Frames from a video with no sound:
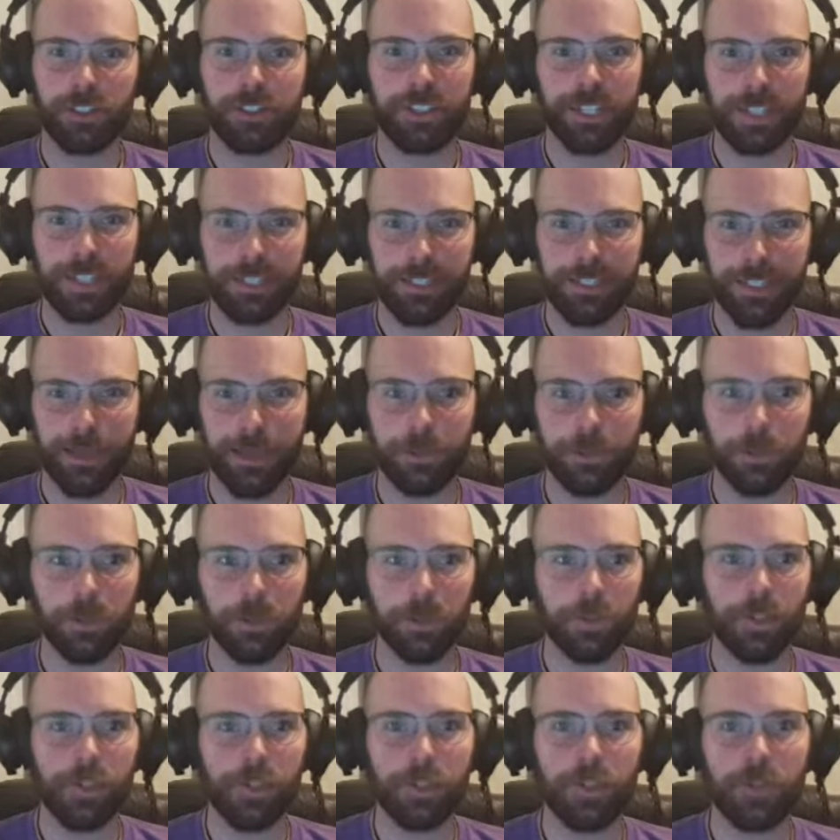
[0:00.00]
as an
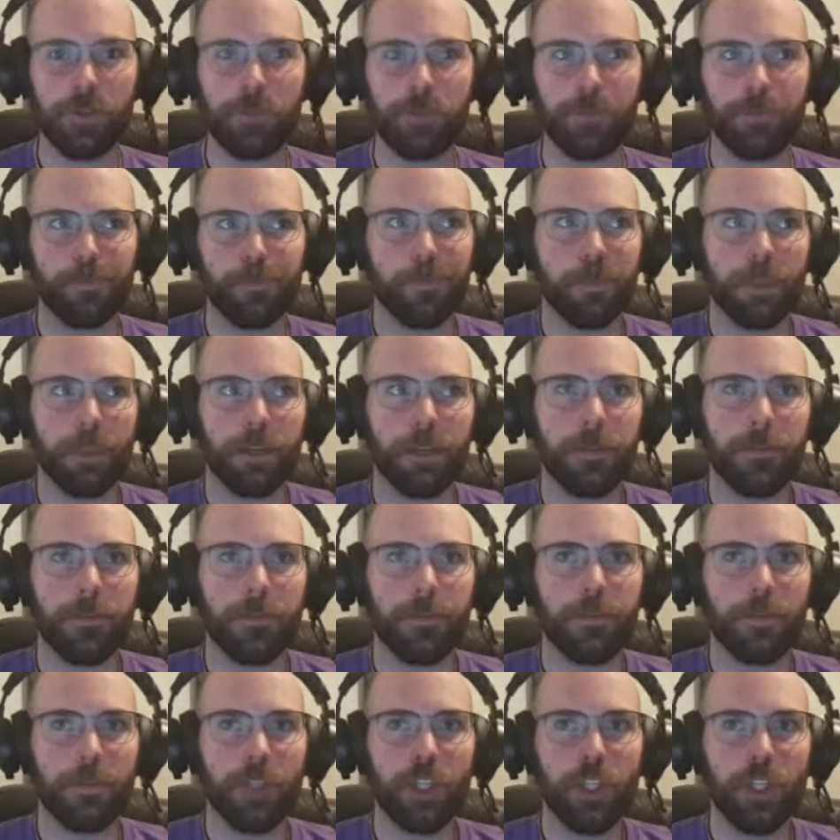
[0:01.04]
example,
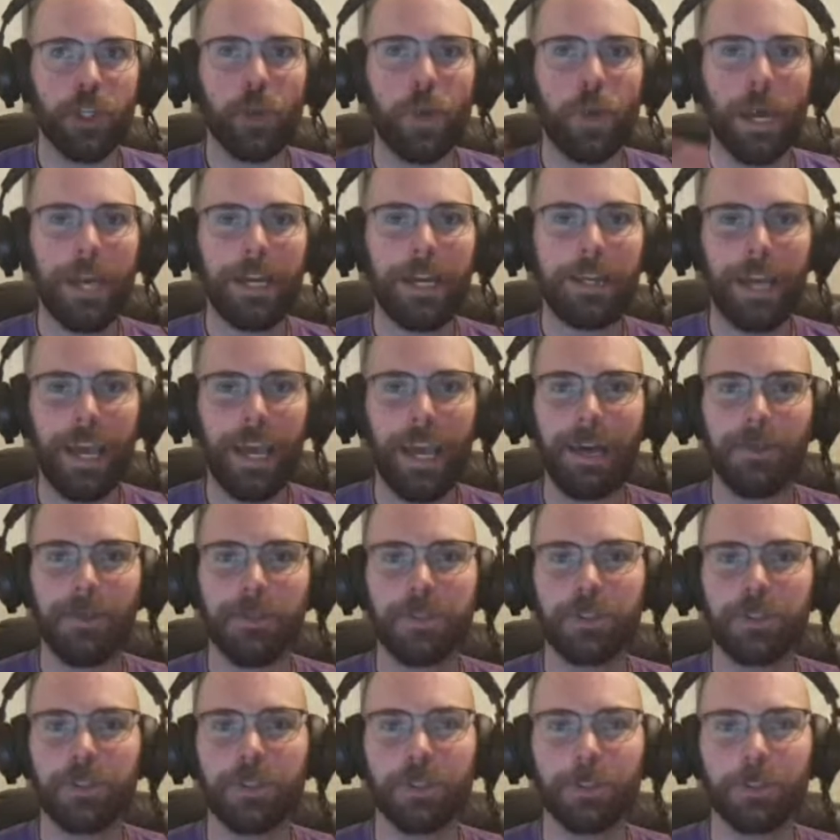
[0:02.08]
you had
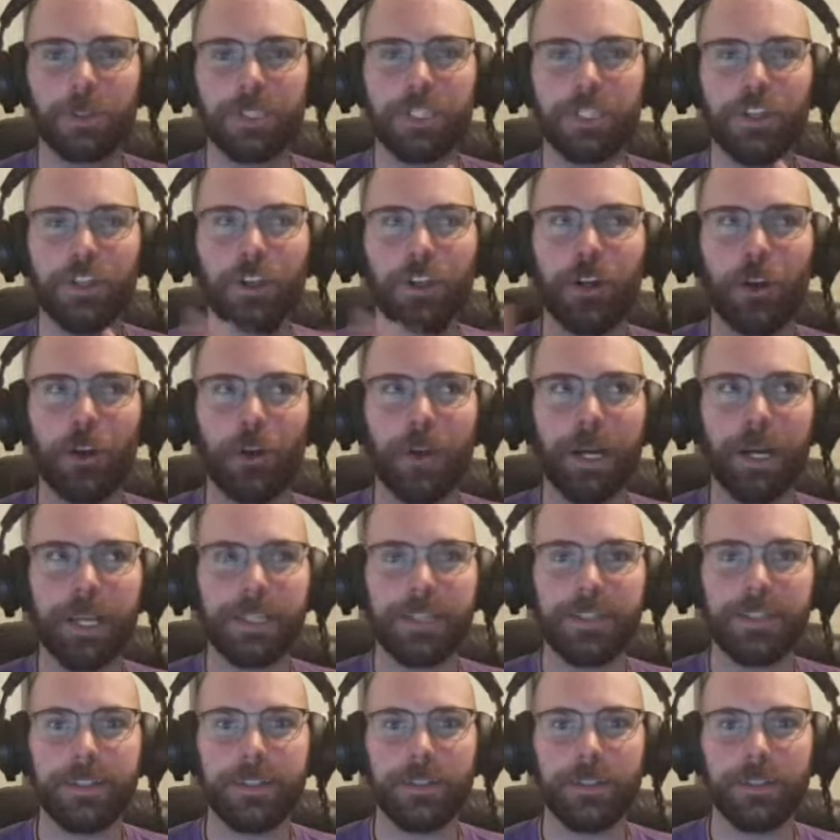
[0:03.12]
absolutely no
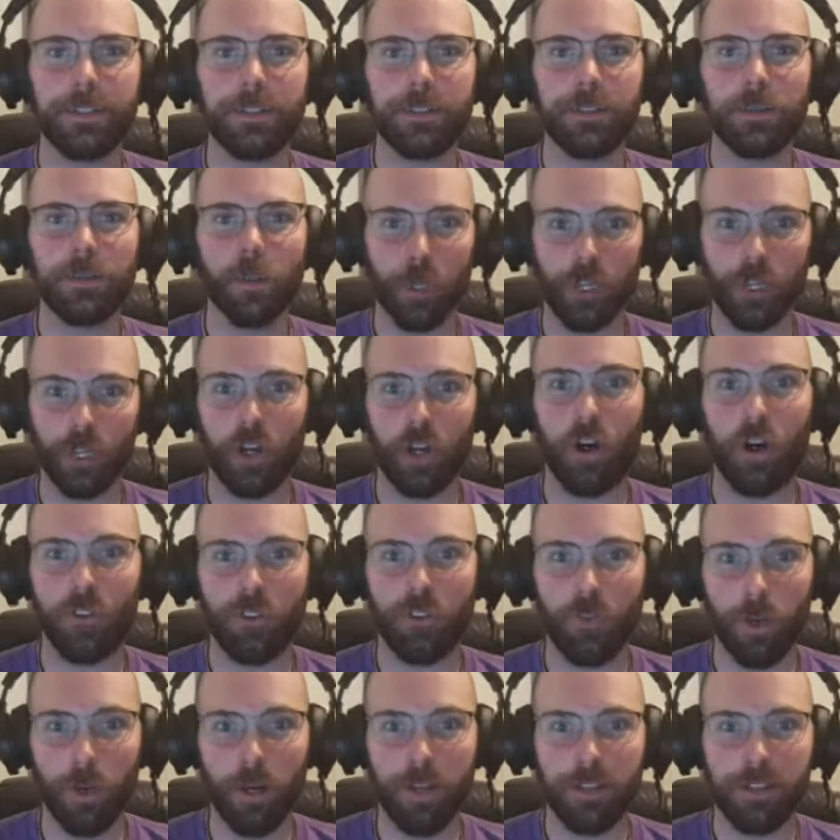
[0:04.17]
idea what golf
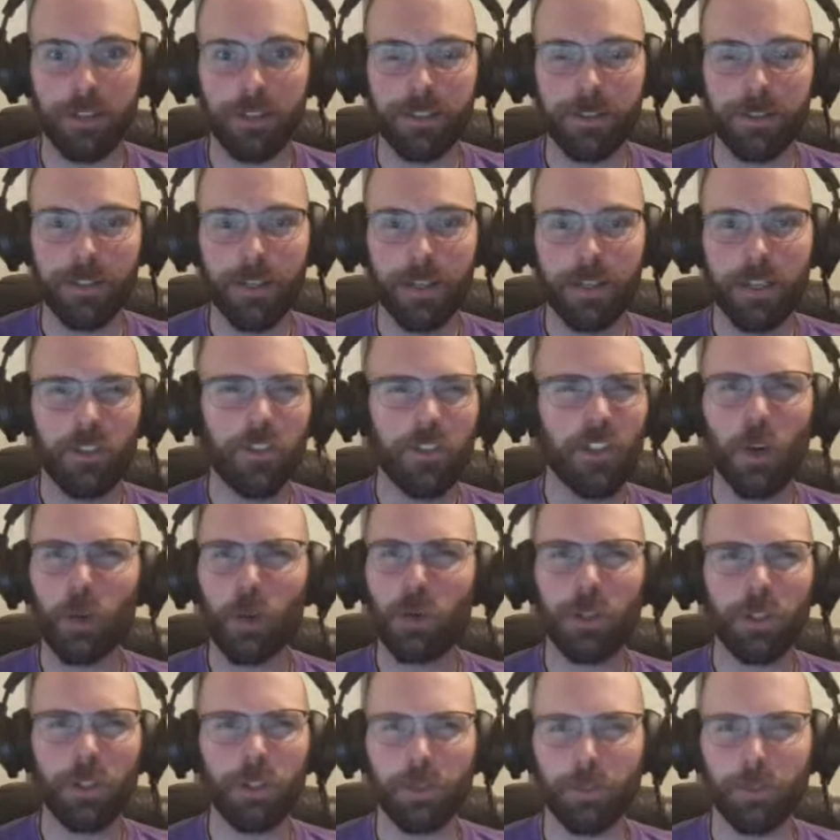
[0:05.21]
was. No
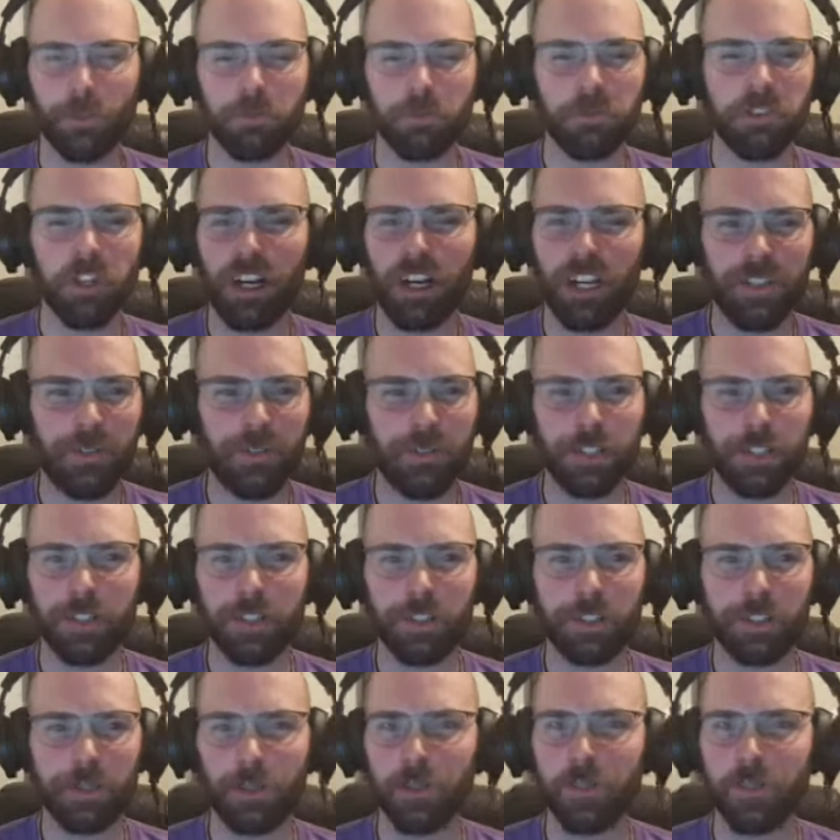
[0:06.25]
clue, not even a
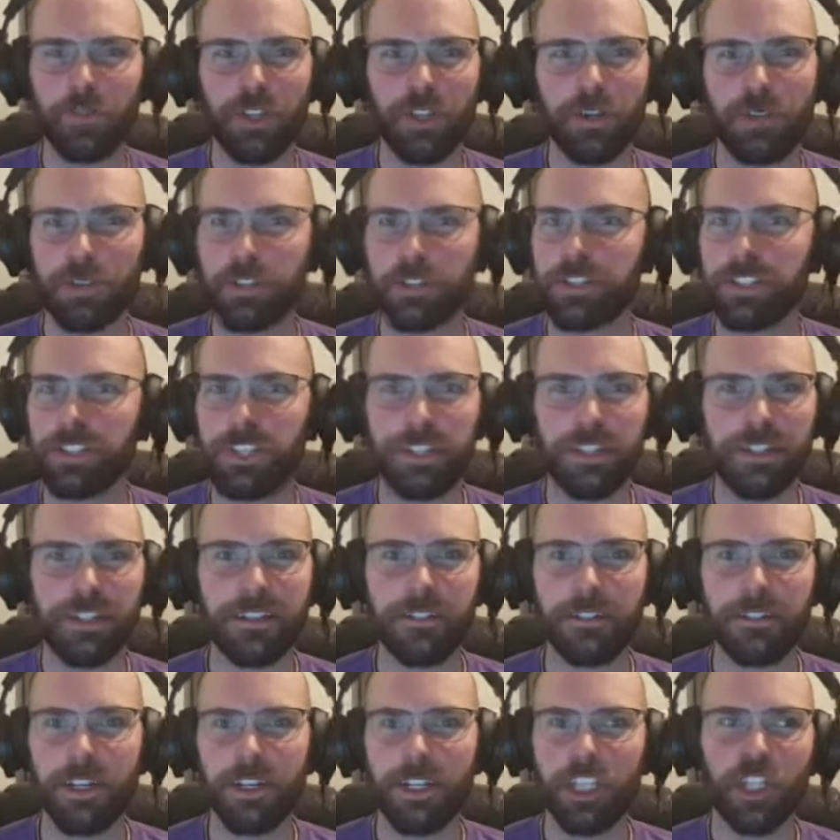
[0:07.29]
clue. You've never seen
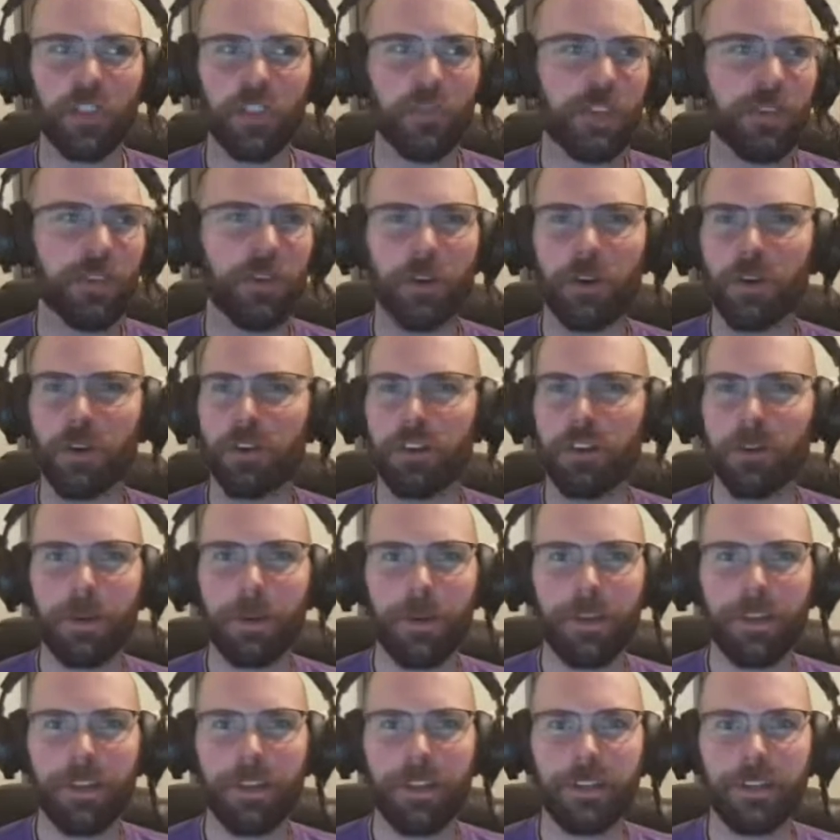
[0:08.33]
it, you've never heard
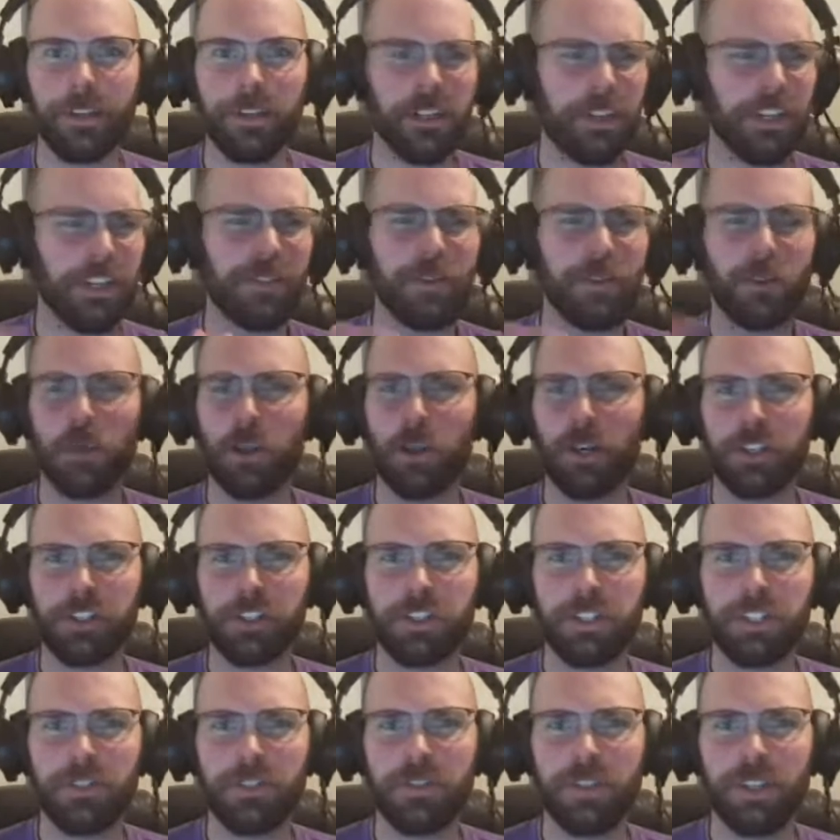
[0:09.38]
about it, never watched
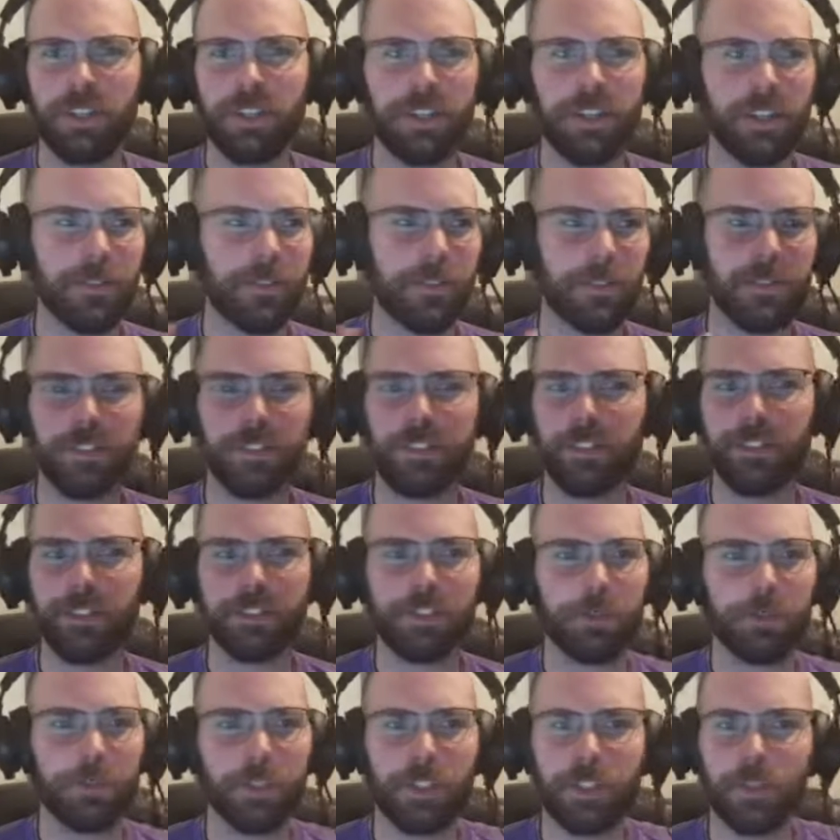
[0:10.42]
TV, never seen
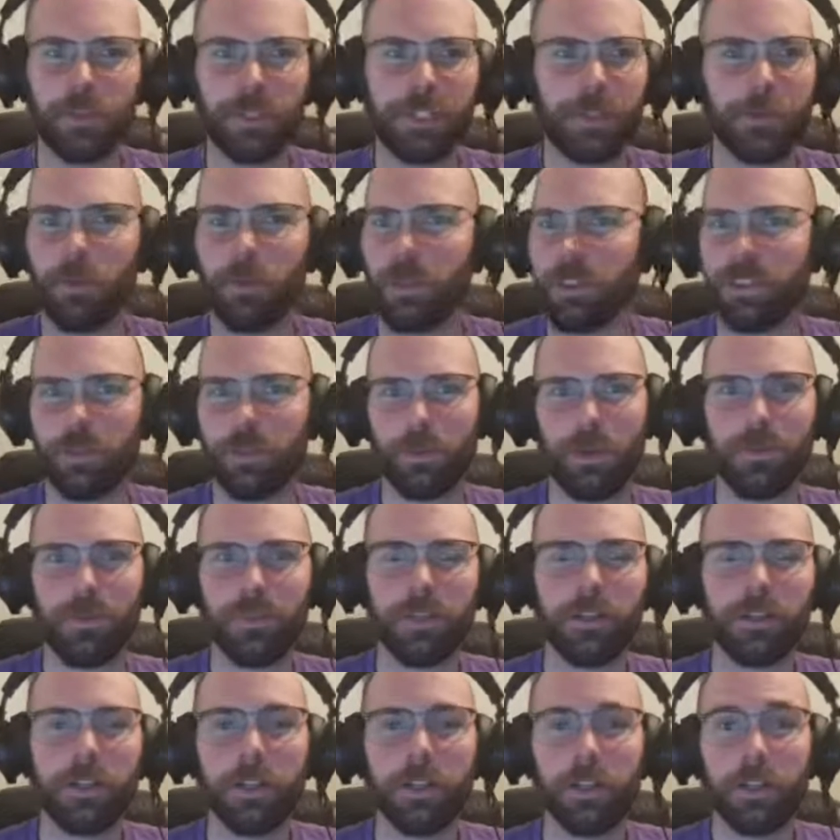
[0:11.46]
someone doing it
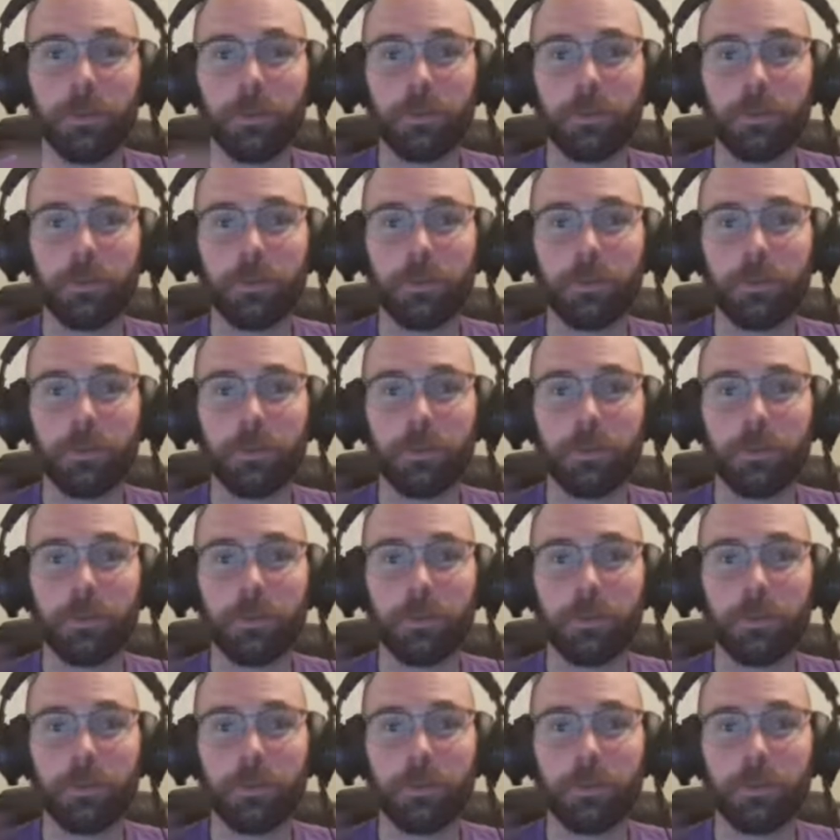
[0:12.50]
whatsoever.